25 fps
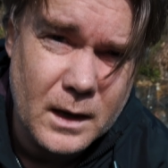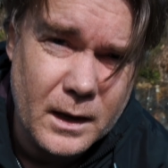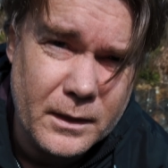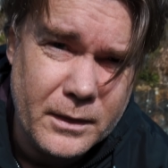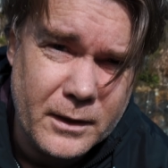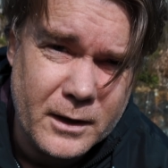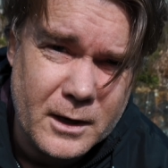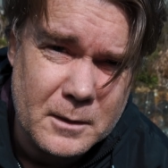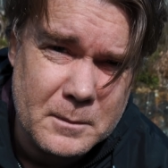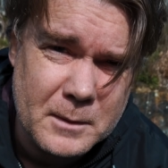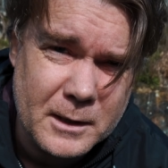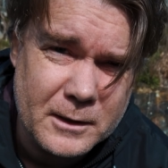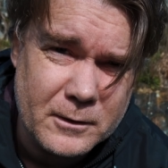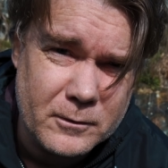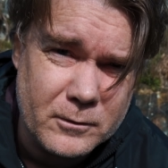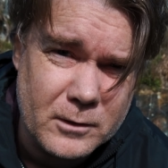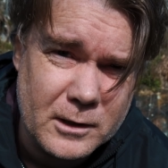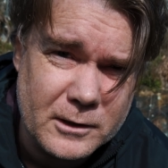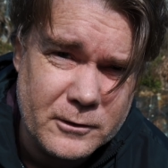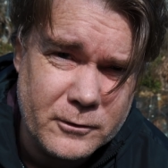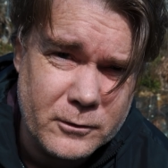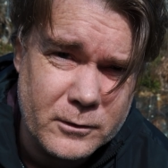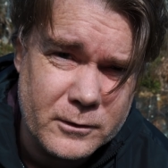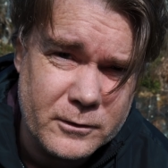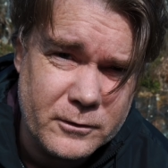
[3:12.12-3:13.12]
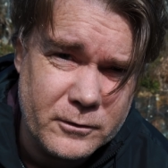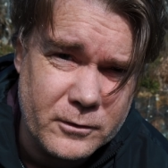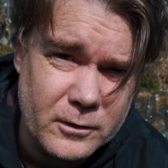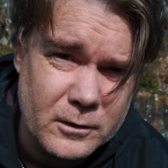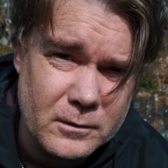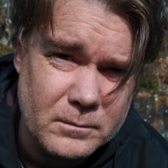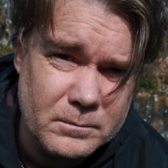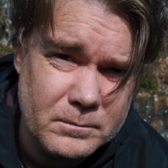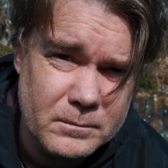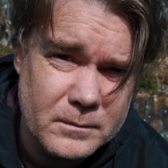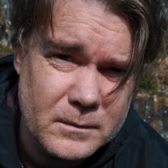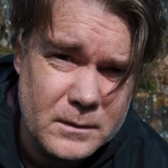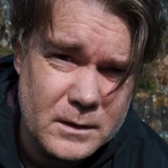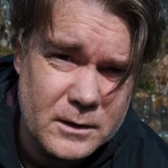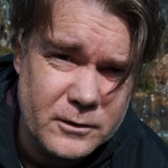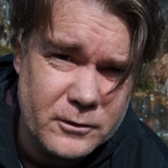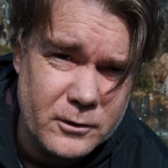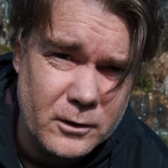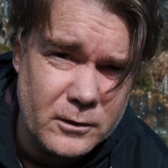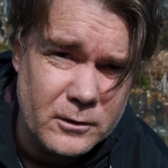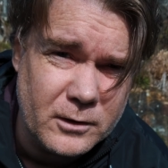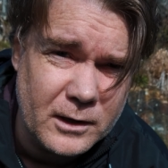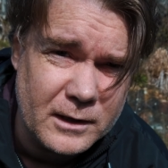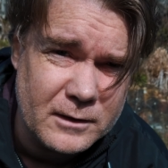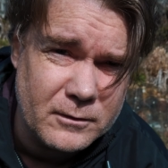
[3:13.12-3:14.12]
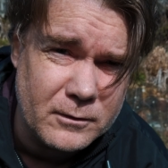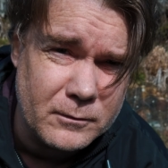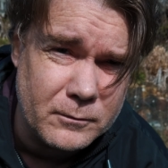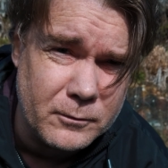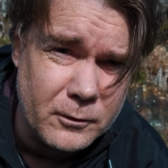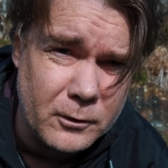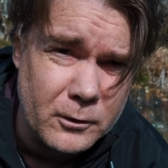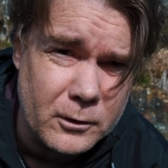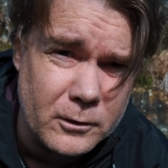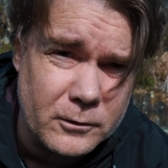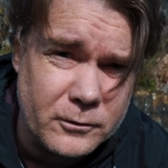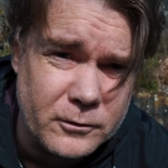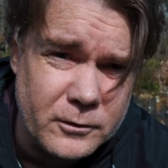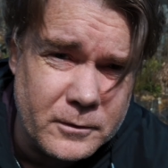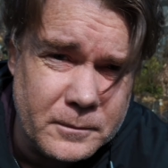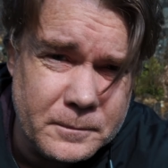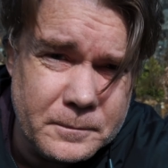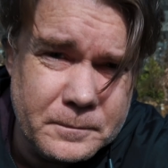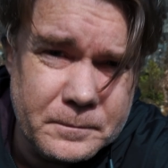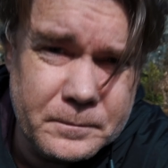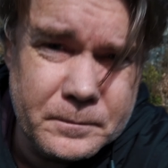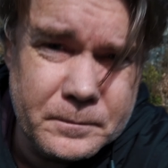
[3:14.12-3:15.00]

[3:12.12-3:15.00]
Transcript: I think I made the right choice though. Let's go take some photos.